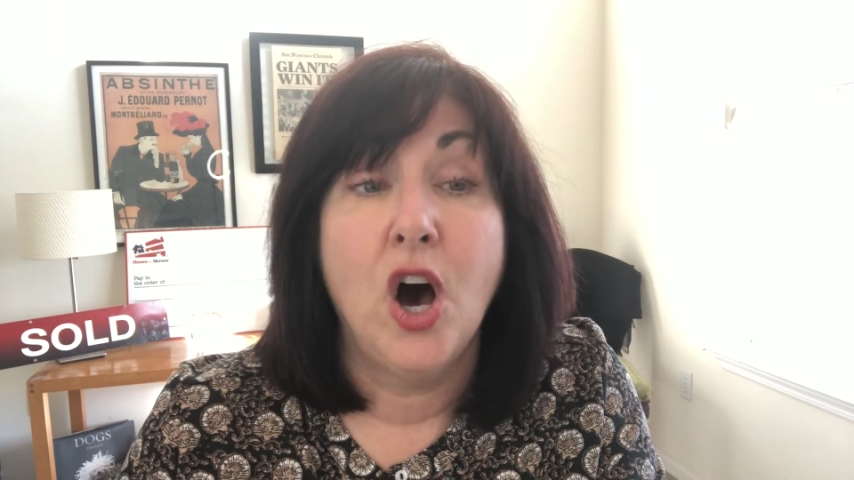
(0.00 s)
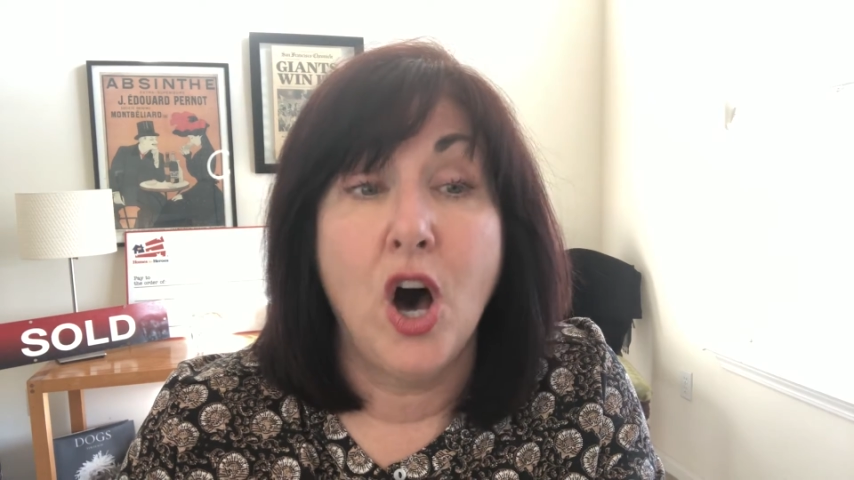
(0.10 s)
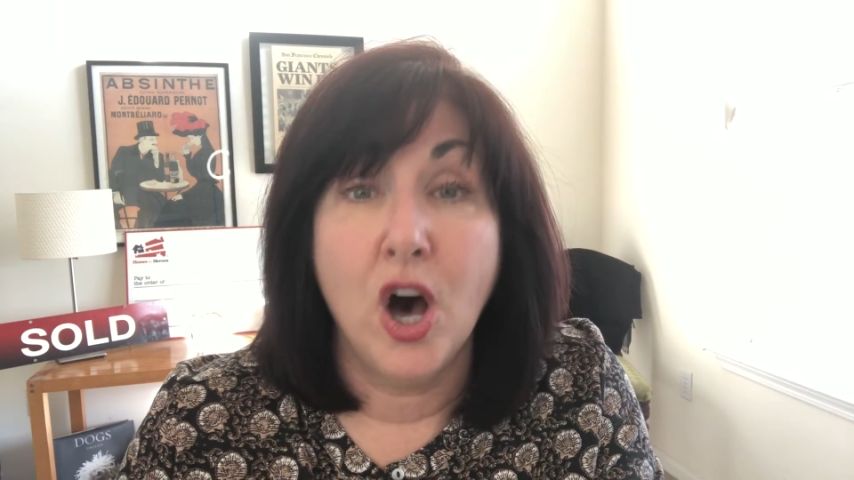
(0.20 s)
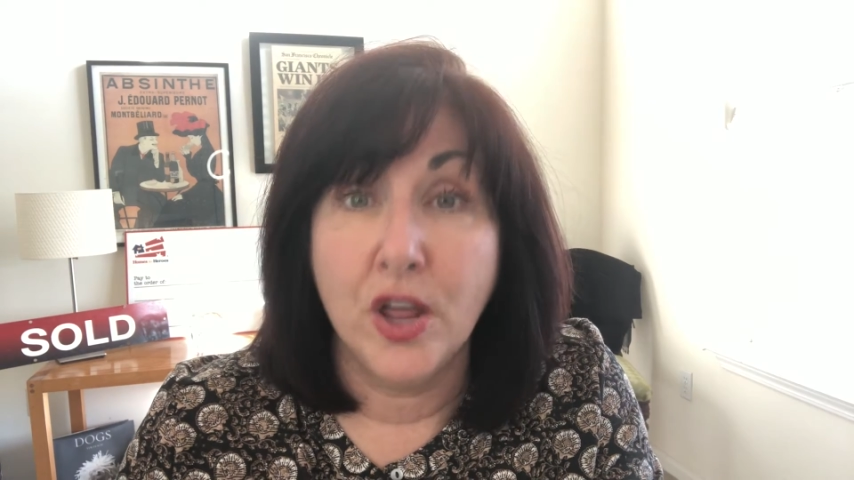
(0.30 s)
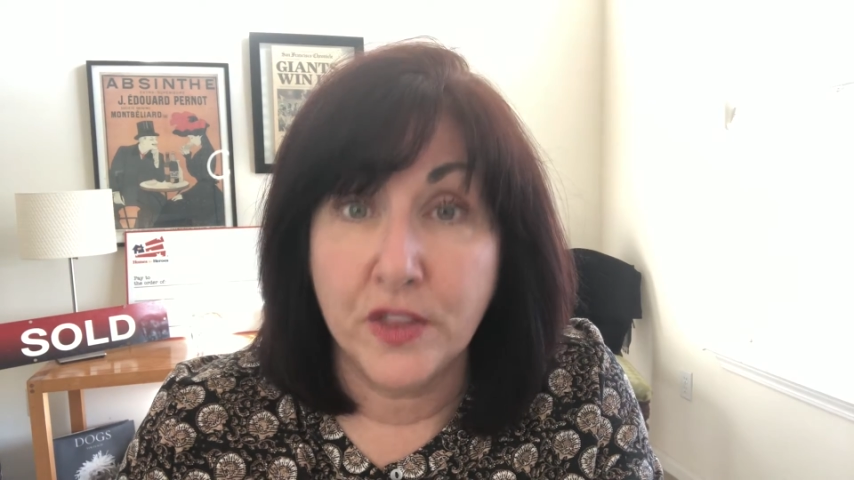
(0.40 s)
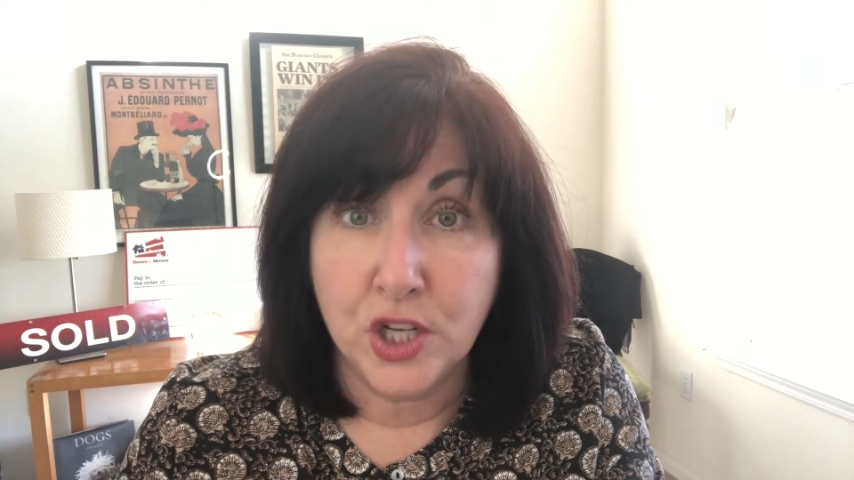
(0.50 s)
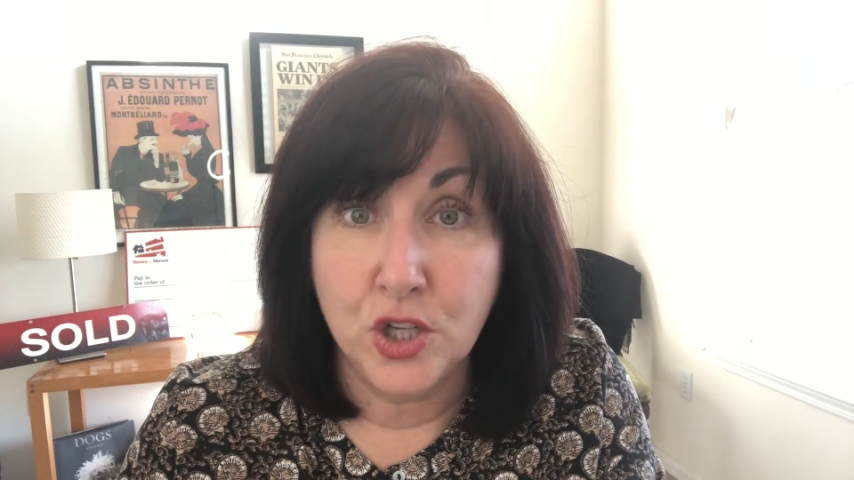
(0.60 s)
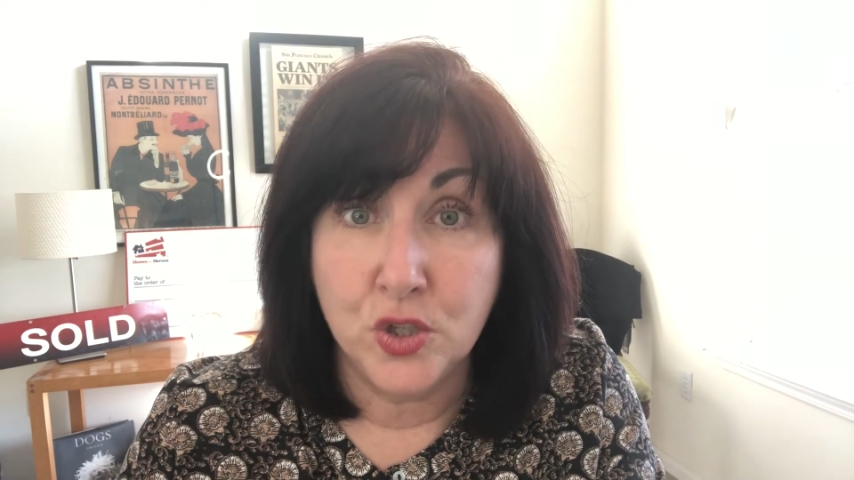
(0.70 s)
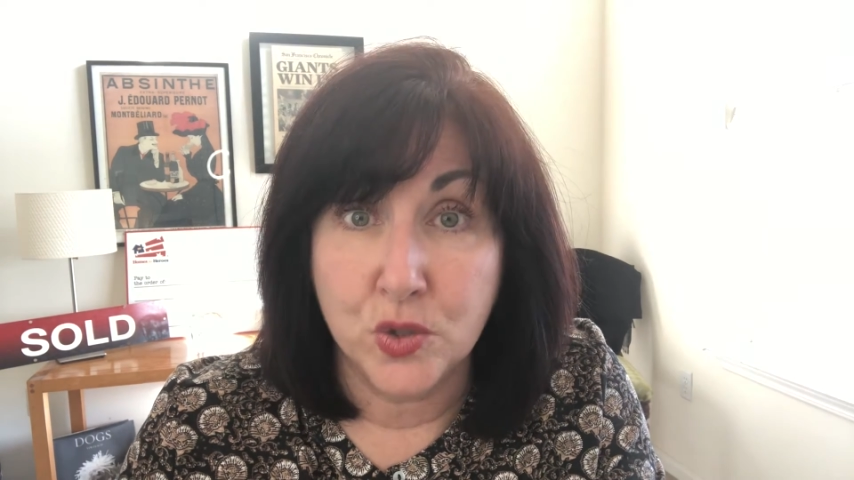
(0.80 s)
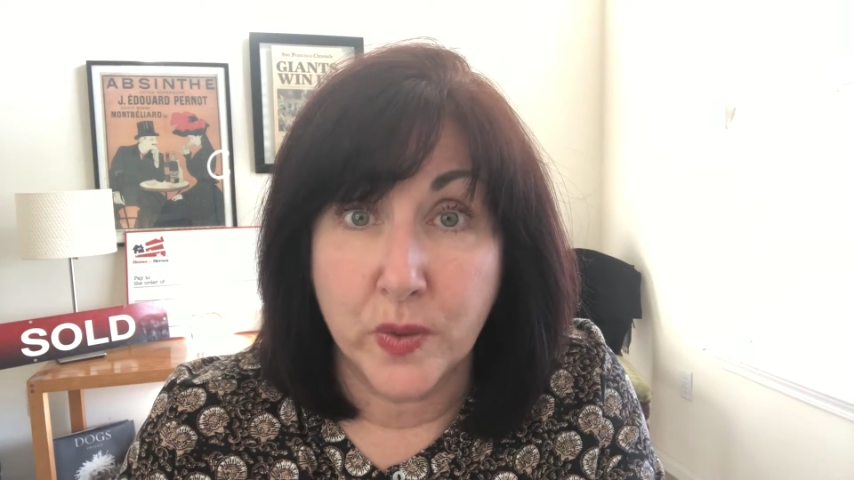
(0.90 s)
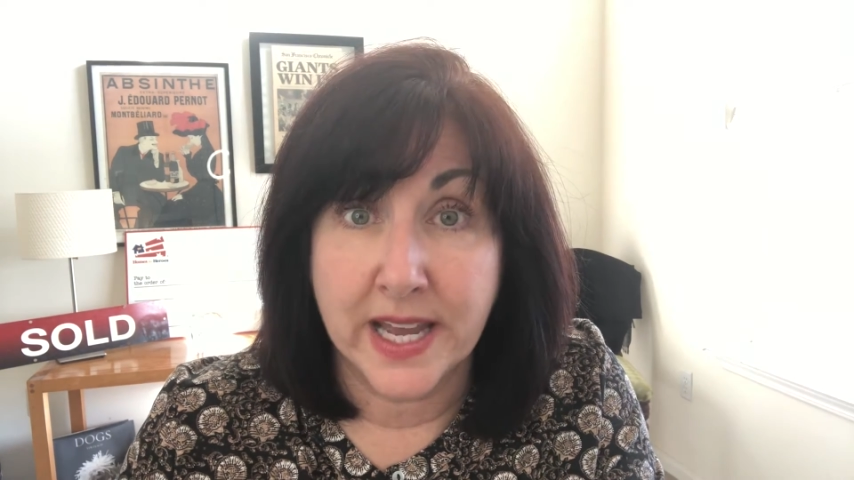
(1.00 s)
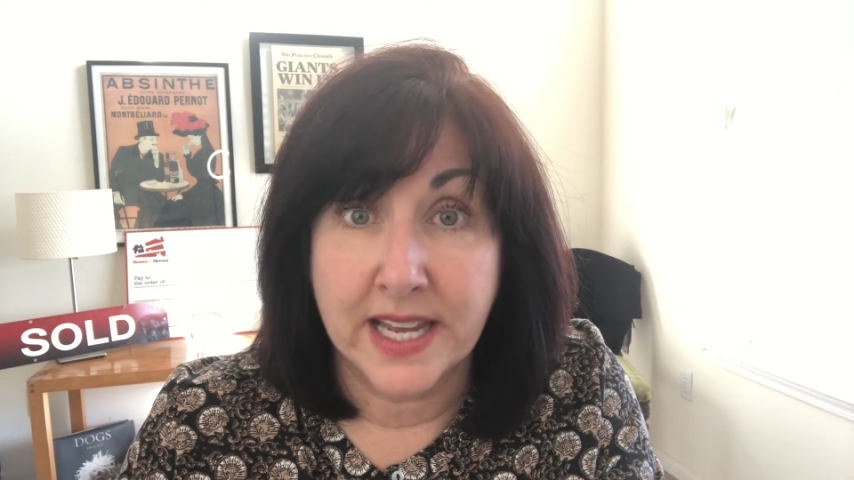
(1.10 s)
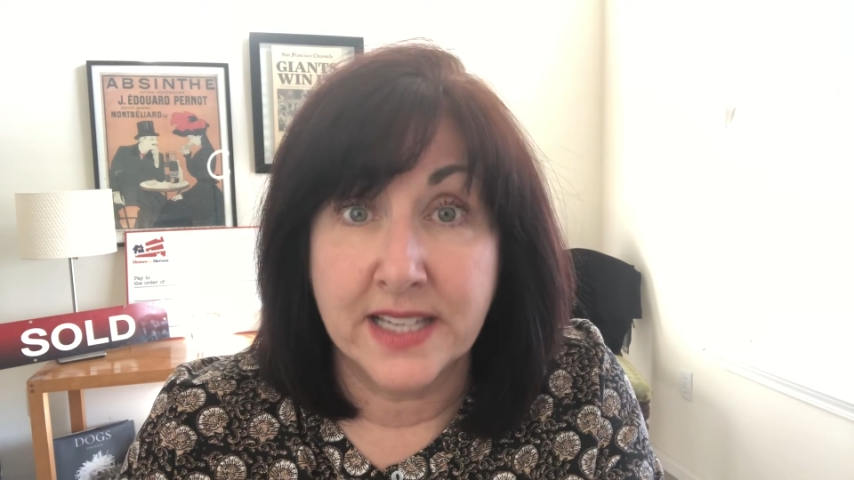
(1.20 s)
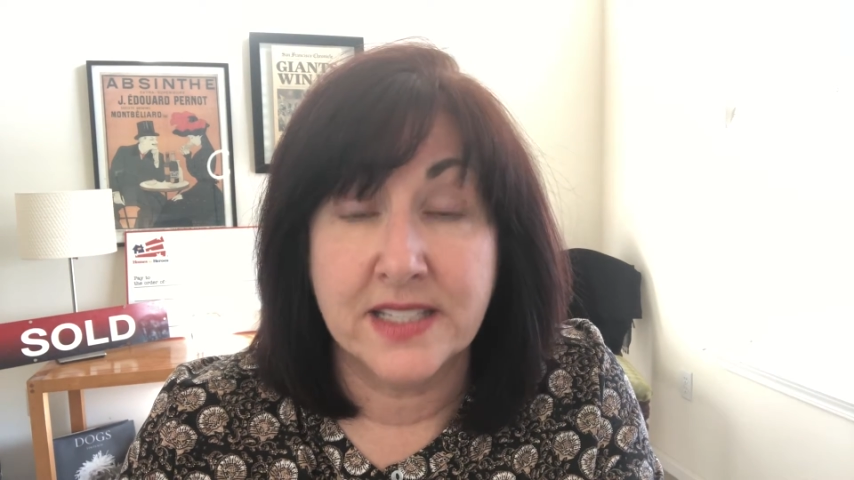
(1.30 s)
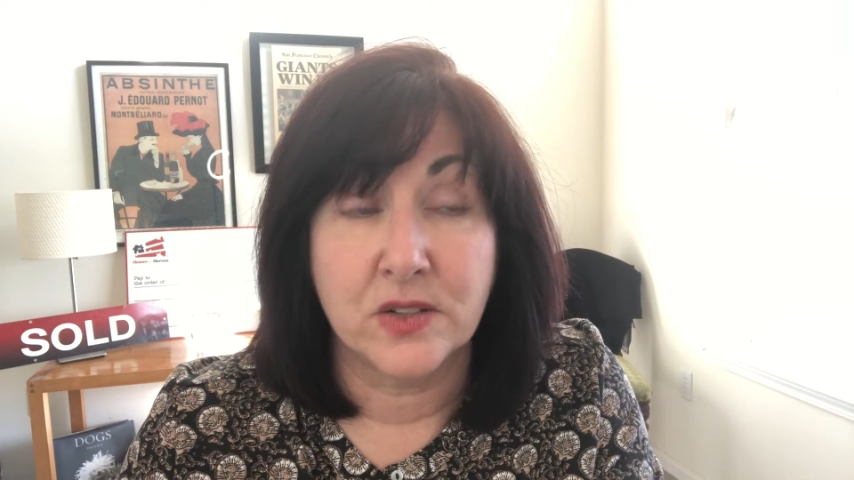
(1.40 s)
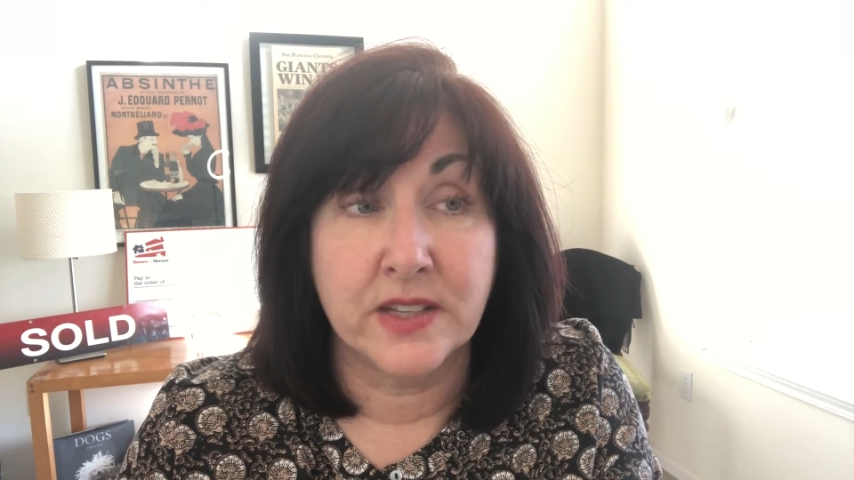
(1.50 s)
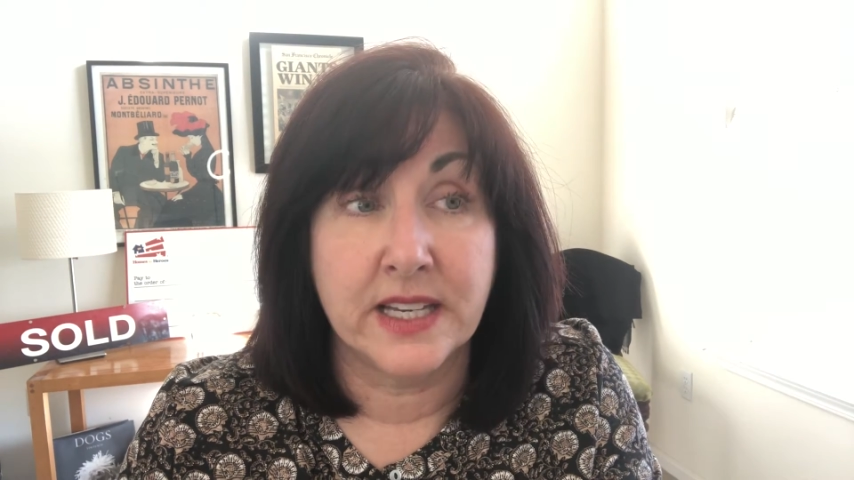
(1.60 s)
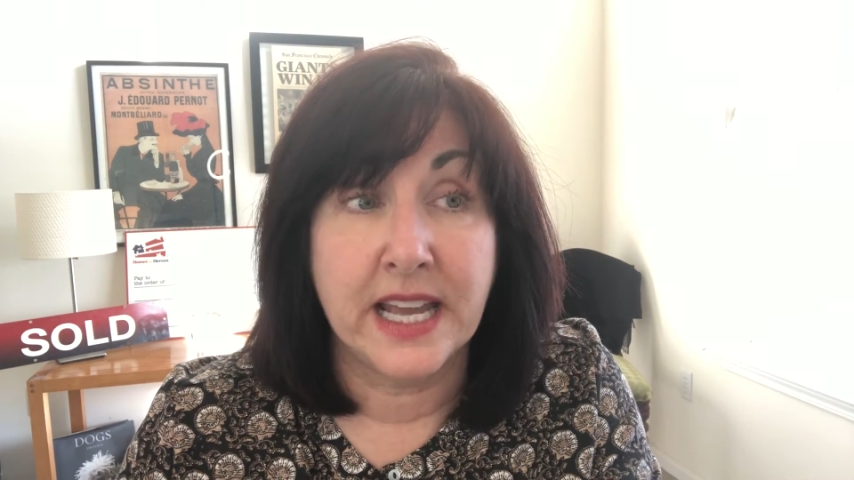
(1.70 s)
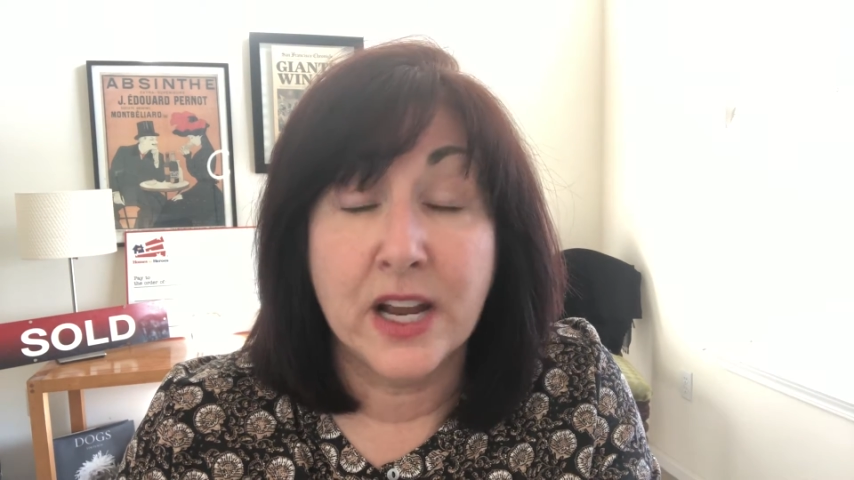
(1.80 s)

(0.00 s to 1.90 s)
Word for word: on the newsways or the